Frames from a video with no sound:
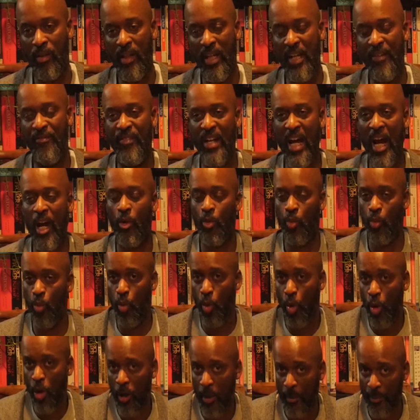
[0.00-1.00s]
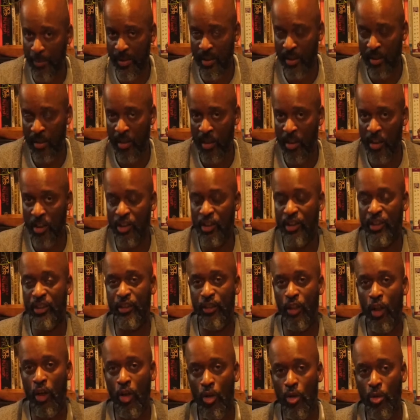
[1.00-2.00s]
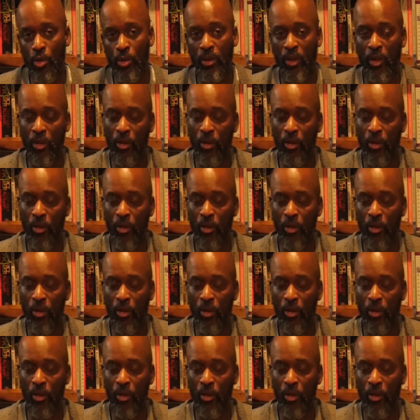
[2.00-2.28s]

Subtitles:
if not warped, slowed